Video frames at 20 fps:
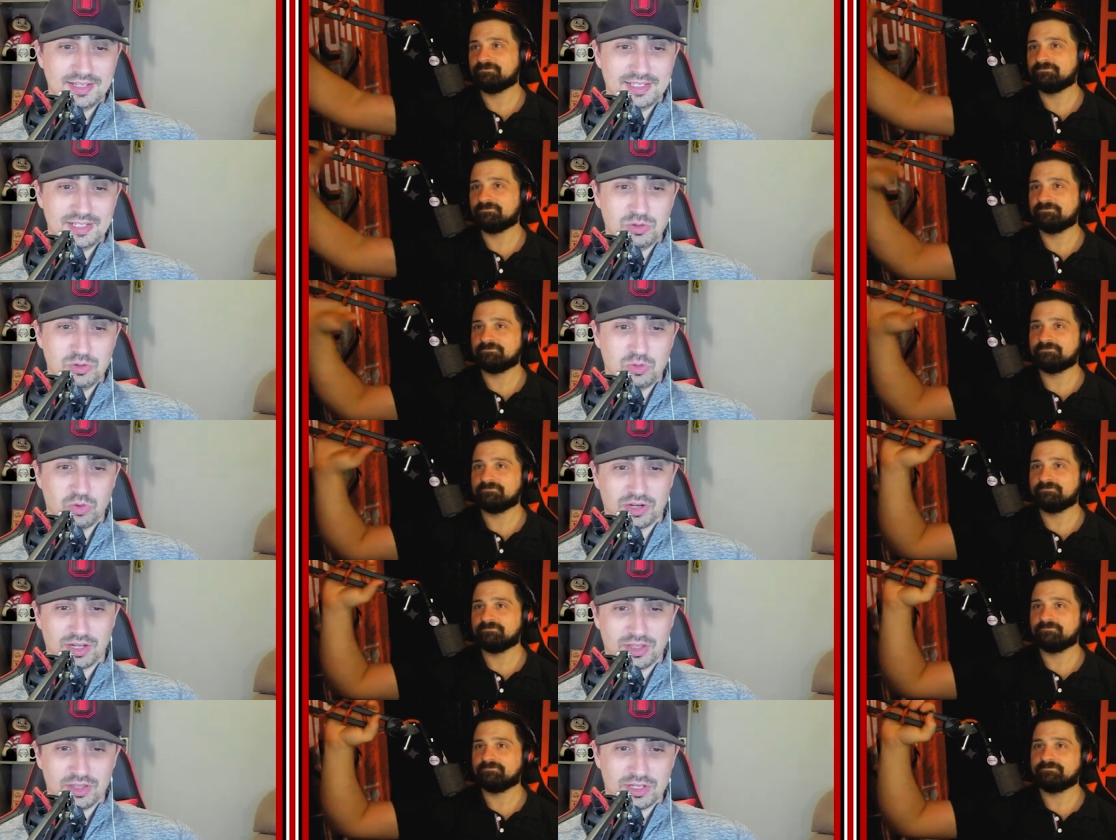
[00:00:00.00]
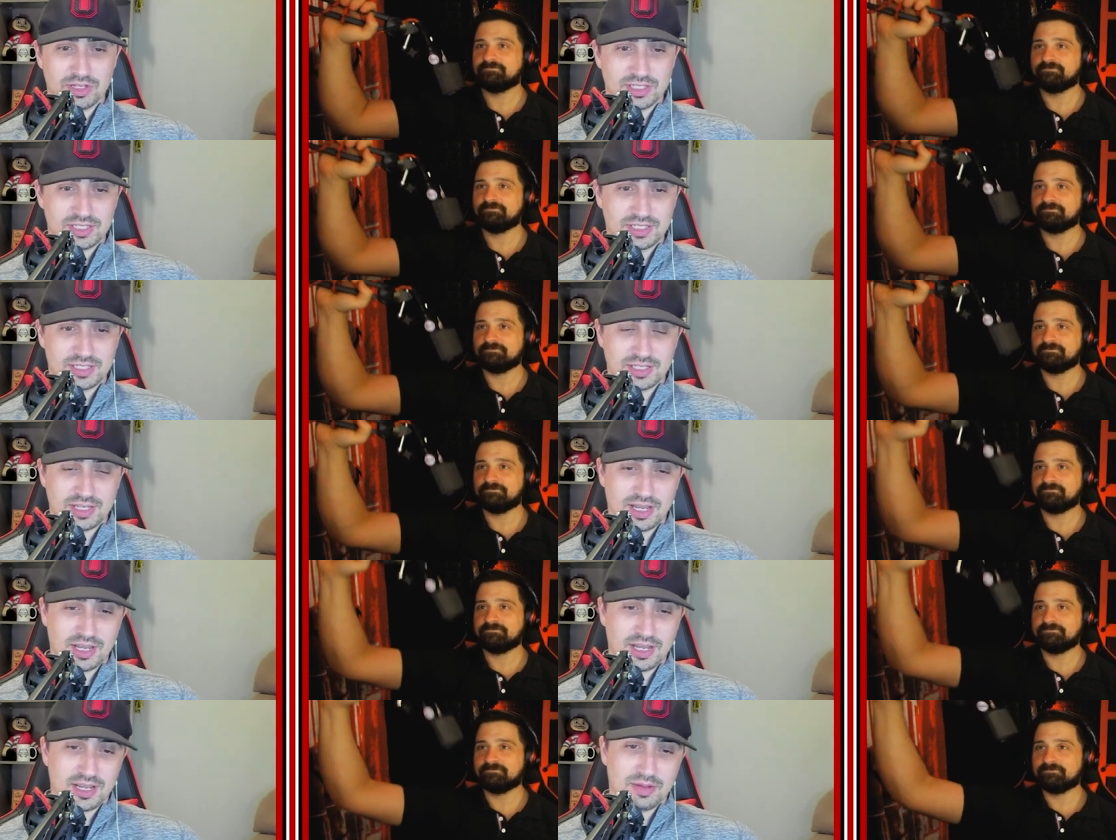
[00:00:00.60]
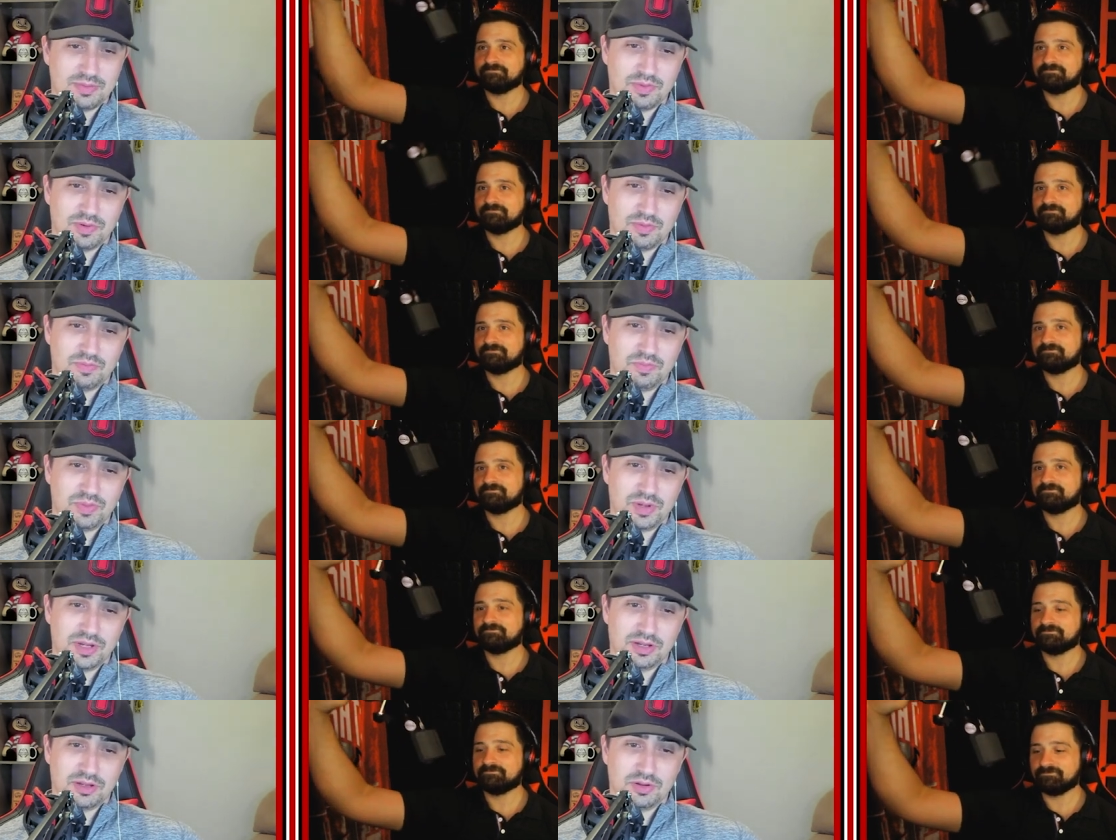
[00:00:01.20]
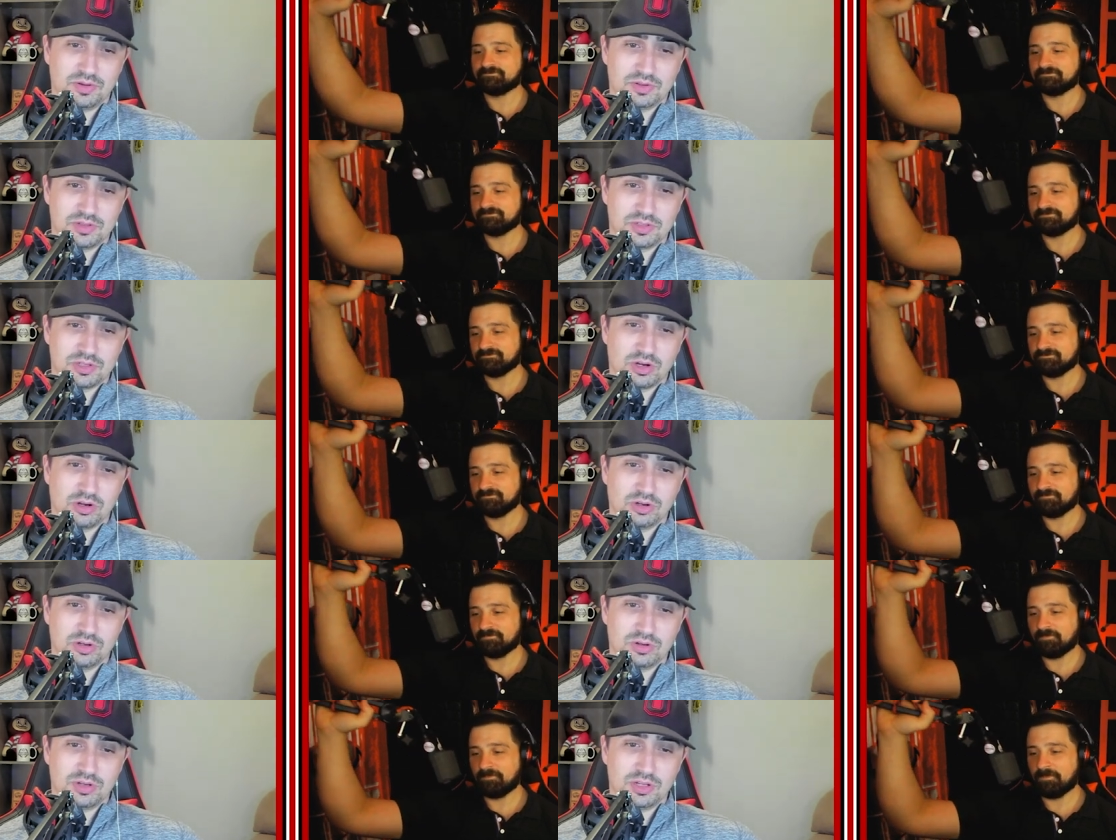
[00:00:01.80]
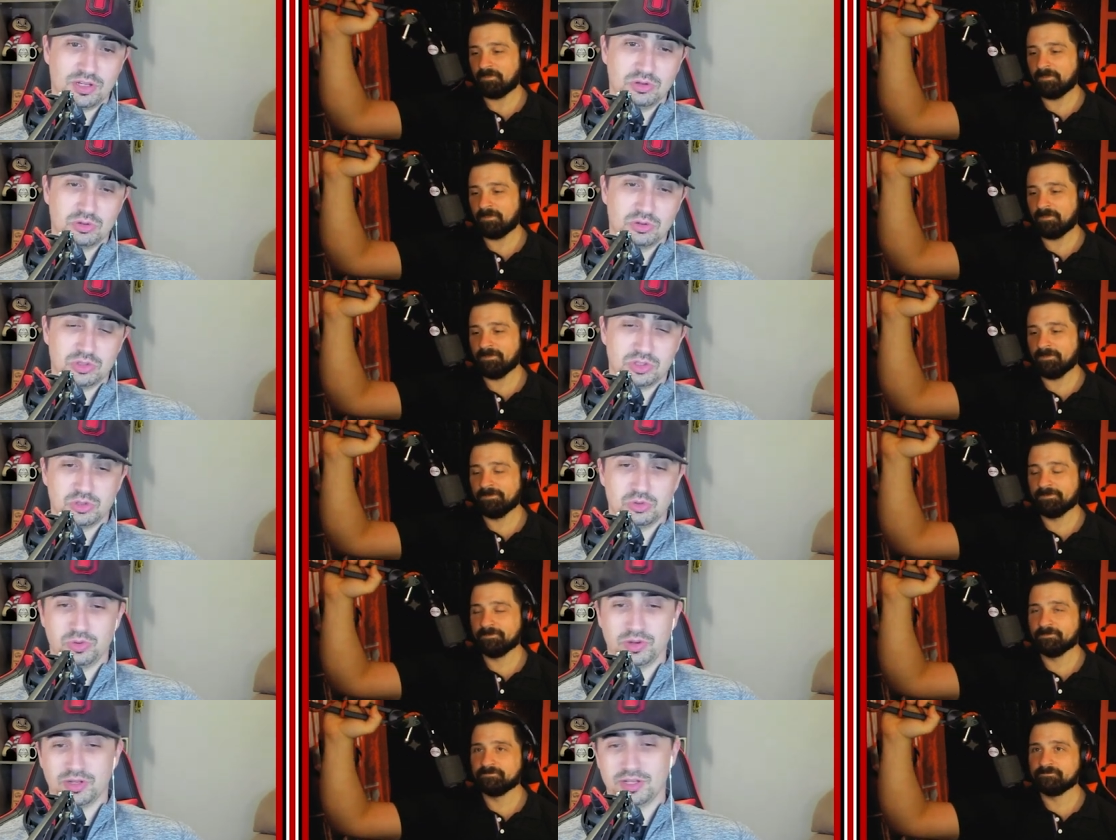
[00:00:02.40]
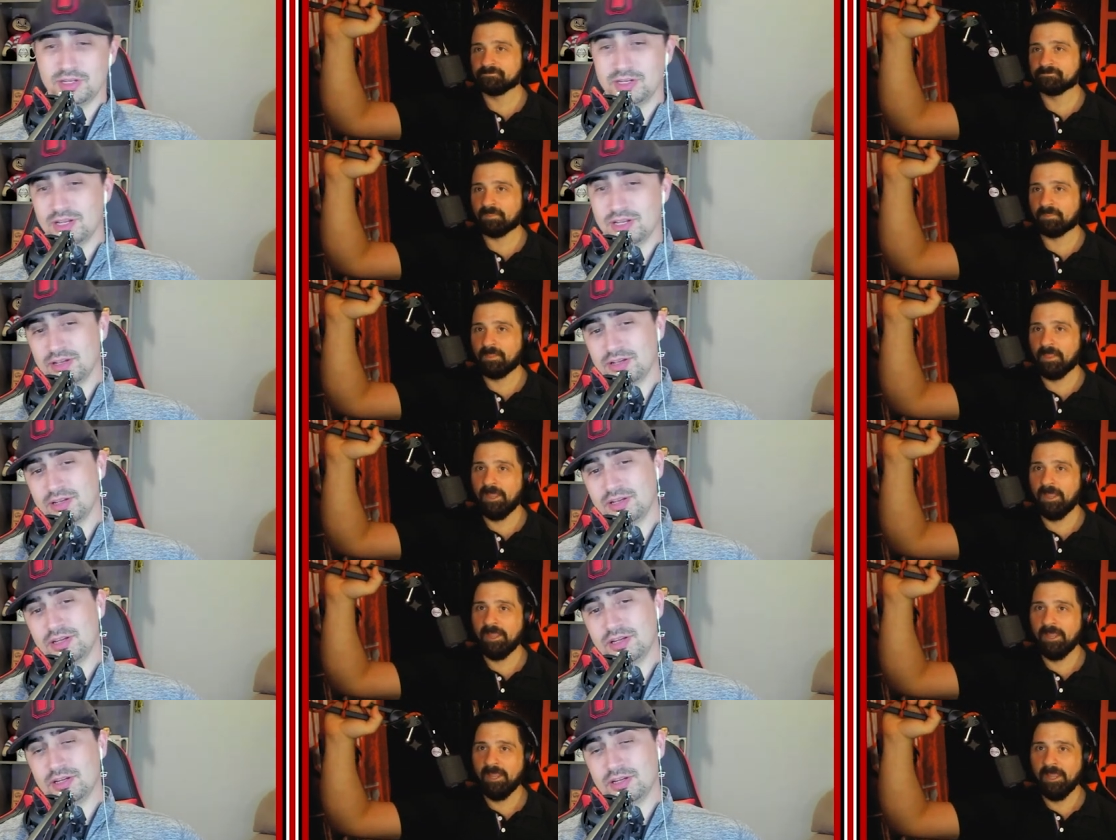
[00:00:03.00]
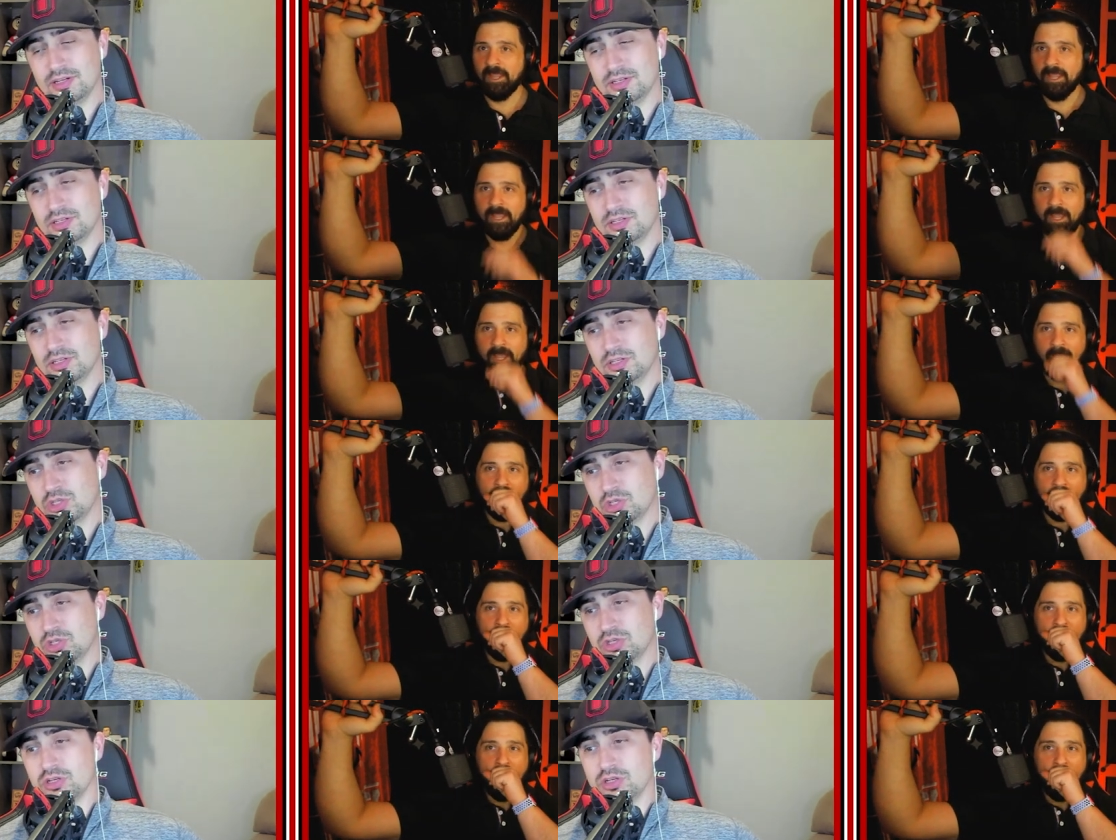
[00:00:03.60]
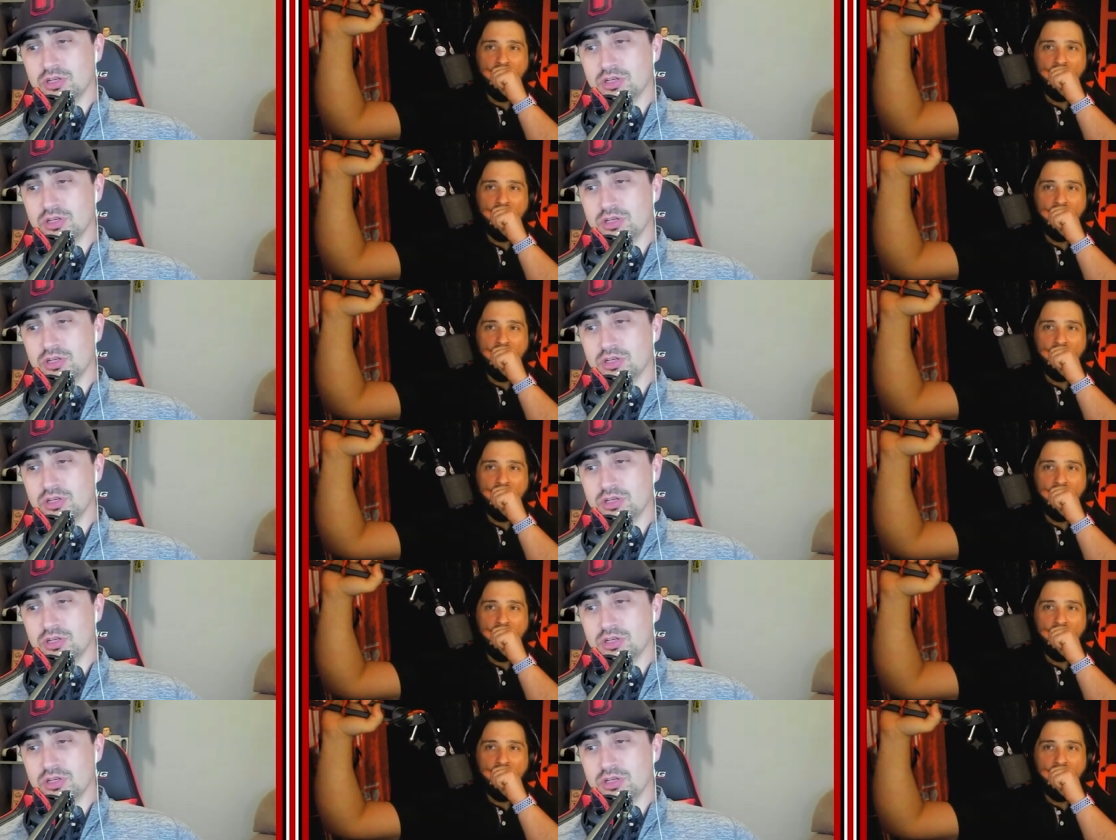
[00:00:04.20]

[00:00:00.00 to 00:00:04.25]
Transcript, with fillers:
Speaker 1: easy work in this game. Pick Tar Heels to win and